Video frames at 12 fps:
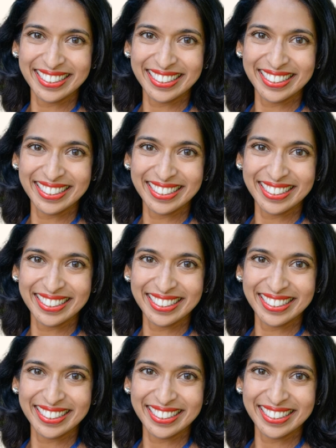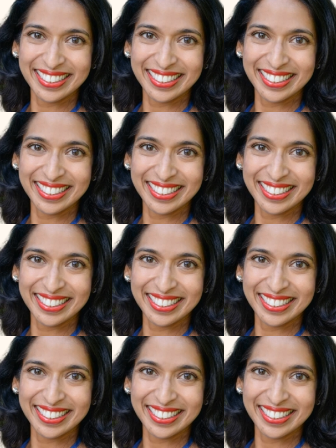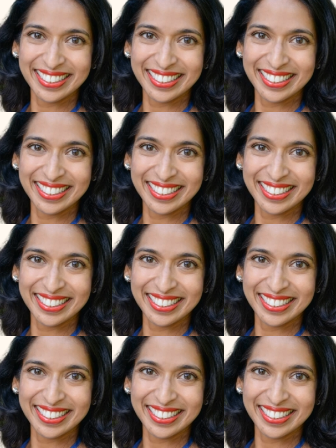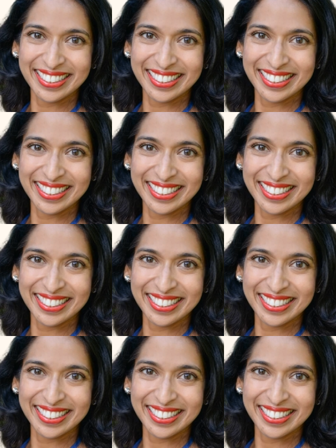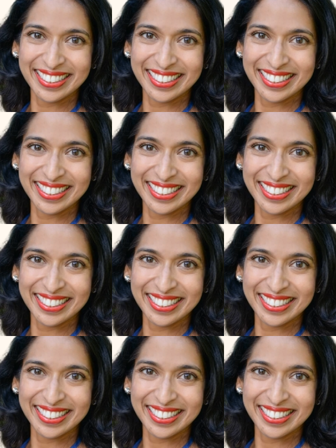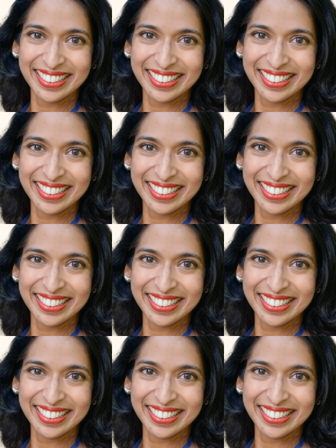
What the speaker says: [no speech]